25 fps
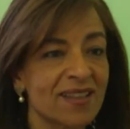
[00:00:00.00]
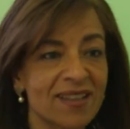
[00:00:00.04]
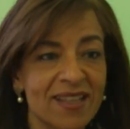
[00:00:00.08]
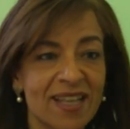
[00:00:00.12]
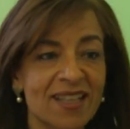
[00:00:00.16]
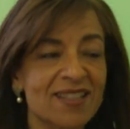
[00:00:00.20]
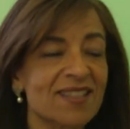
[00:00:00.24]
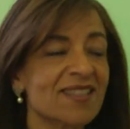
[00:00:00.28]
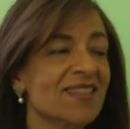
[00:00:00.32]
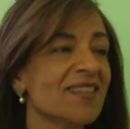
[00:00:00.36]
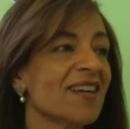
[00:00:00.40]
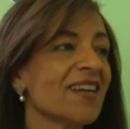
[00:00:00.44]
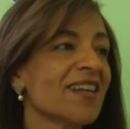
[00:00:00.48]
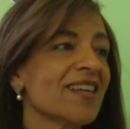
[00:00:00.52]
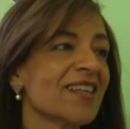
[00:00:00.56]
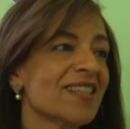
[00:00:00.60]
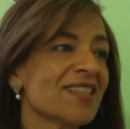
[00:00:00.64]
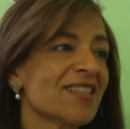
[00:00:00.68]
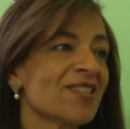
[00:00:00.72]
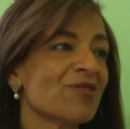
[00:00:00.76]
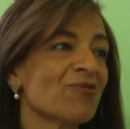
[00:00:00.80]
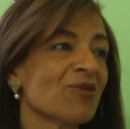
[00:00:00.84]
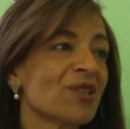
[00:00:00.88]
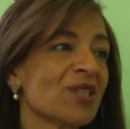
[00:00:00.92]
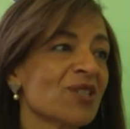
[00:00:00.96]
That's
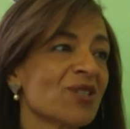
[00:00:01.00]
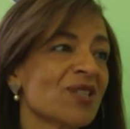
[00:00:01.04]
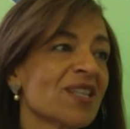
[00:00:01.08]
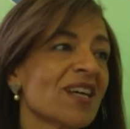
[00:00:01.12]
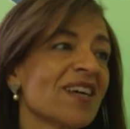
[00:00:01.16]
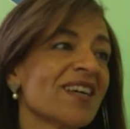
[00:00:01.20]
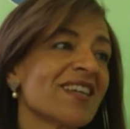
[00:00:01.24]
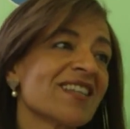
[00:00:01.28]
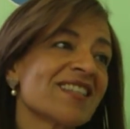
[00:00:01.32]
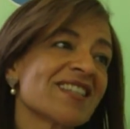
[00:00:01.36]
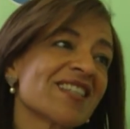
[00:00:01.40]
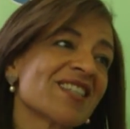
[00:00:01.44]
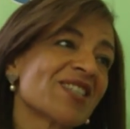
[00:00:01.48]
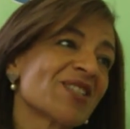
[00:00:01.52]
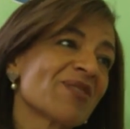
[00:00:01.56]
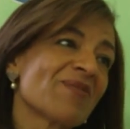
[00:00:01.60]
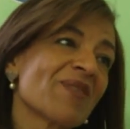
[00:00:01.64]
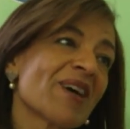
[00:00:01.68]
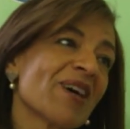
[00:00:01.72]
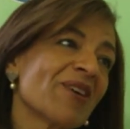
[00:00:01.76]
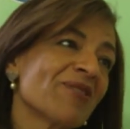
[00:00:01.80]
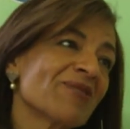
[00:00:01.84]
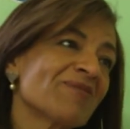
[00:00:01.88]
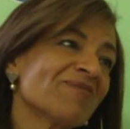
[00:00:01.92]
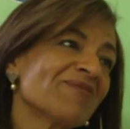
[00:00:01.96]
science, what science is
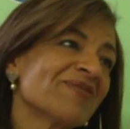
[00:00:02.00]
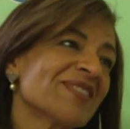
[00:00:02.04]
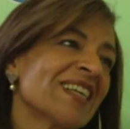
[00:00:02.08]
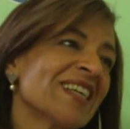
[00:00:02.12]
about.